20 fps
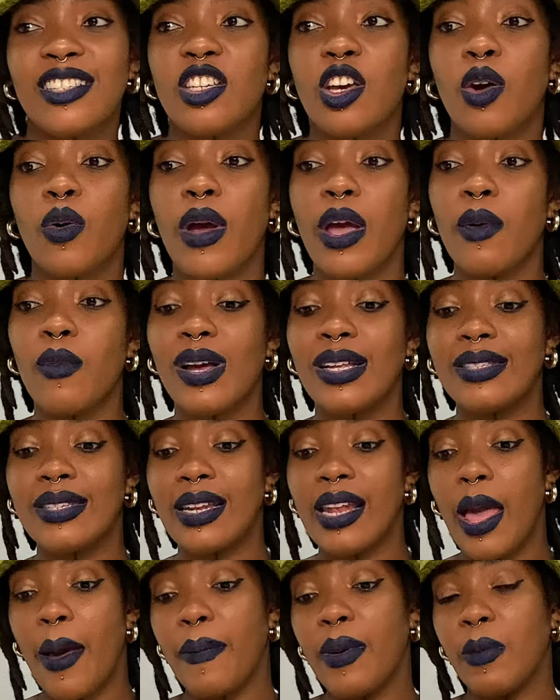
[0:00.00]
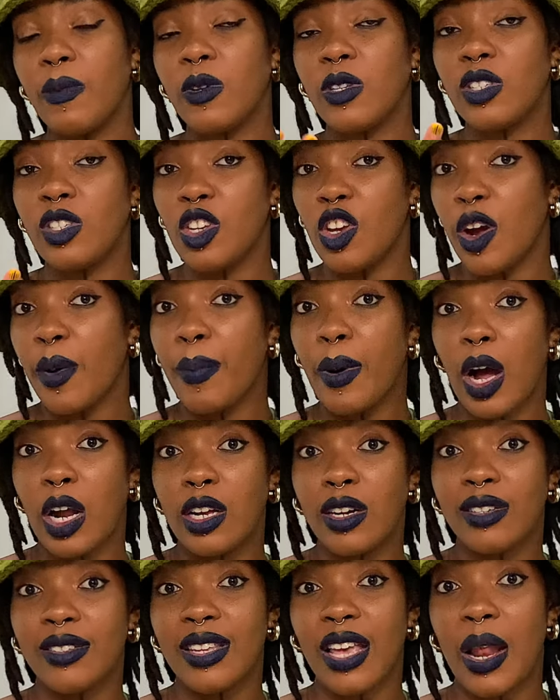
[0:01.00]
It's a great way to let people see your
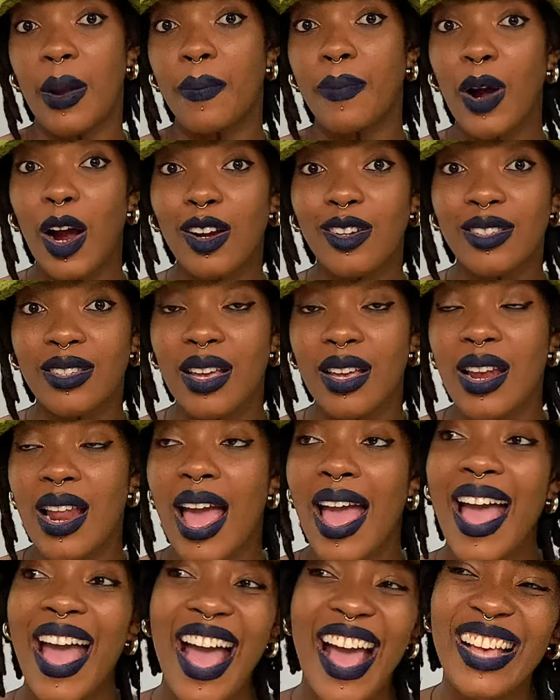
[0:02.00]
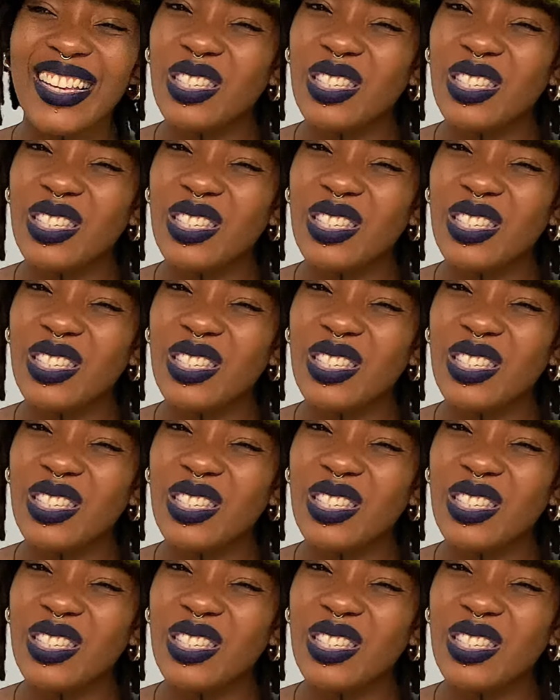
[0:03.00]
products in person,